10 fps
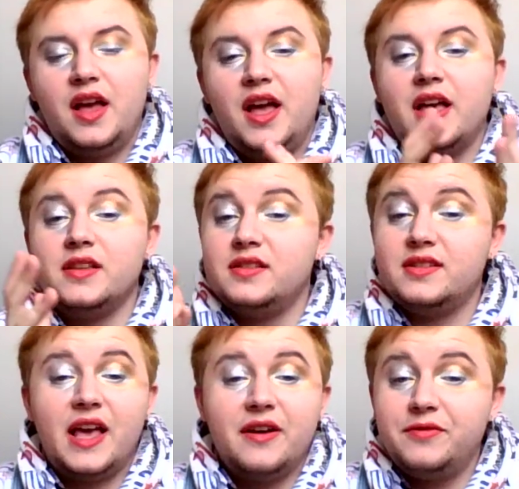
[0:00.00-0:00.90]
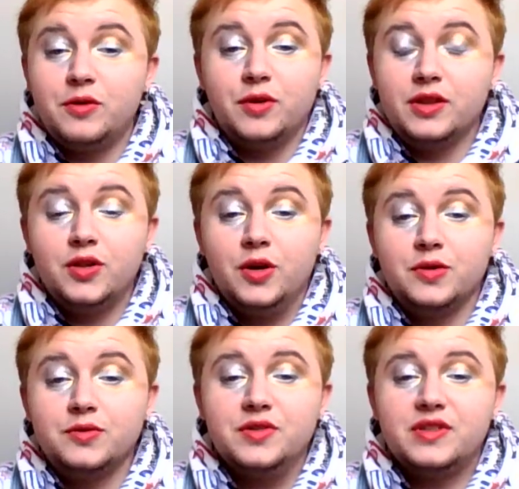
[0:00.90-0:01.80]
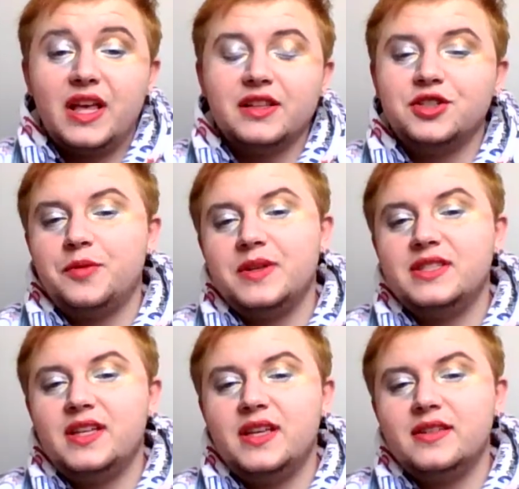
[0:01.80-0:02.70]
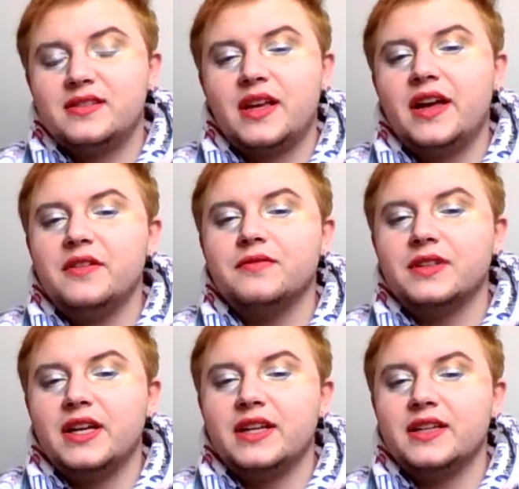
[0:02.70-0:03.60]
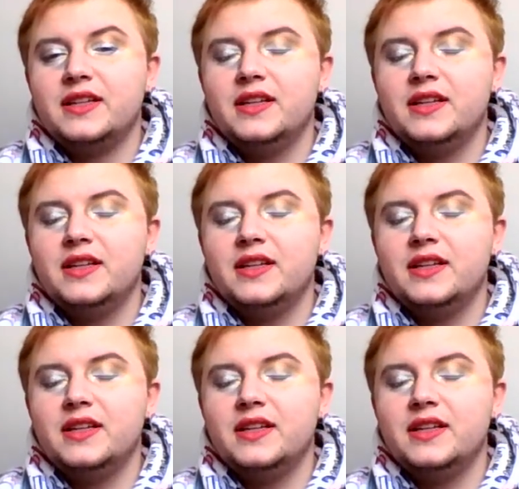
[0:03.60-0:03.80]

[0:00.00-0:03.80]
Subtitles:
as everyone knows, LGBT is kind of like